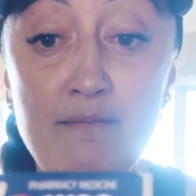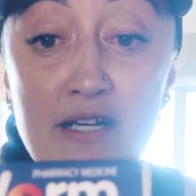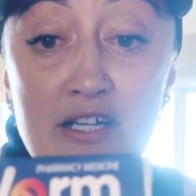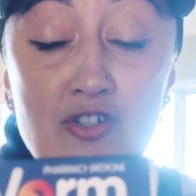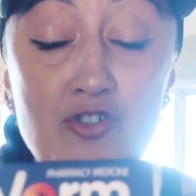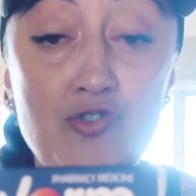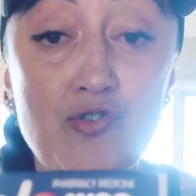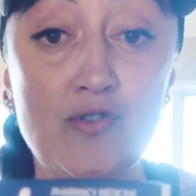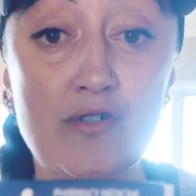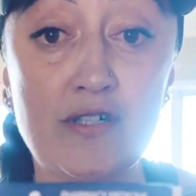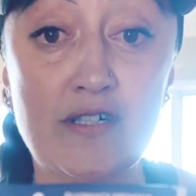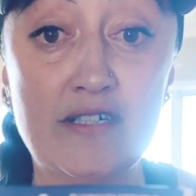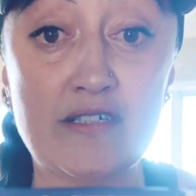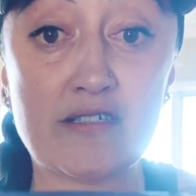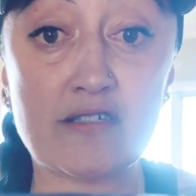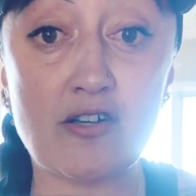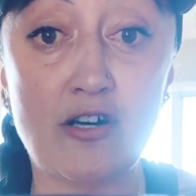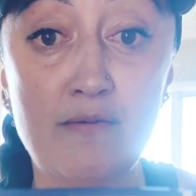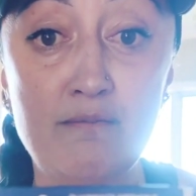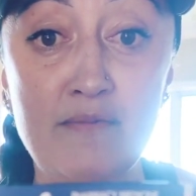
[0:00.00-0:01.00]
make sure
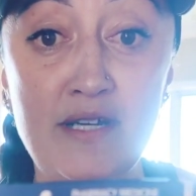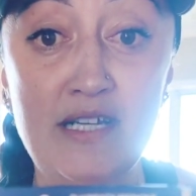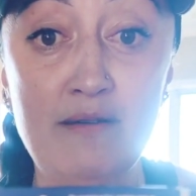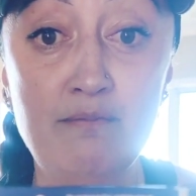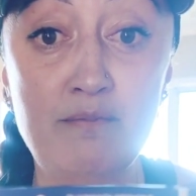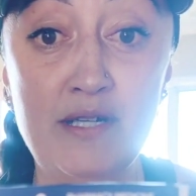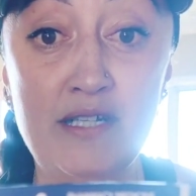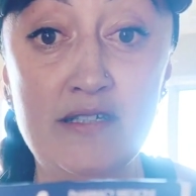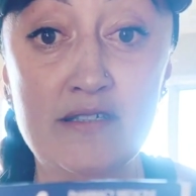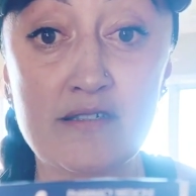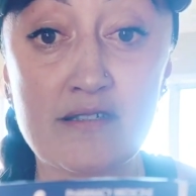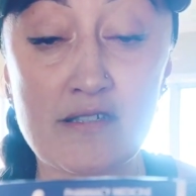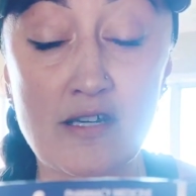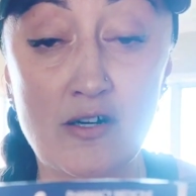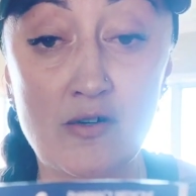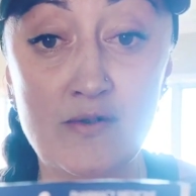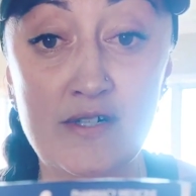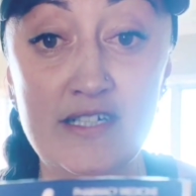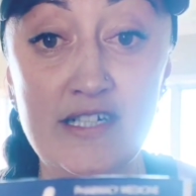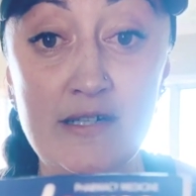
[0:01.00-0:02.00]
it's got
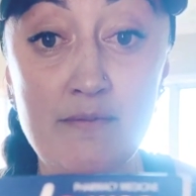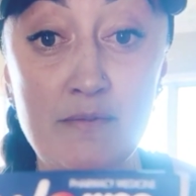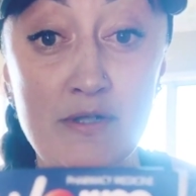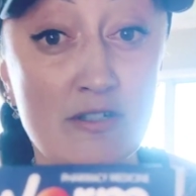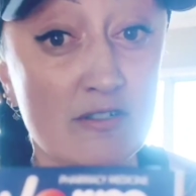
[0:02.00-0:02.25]
fenbendazol in it,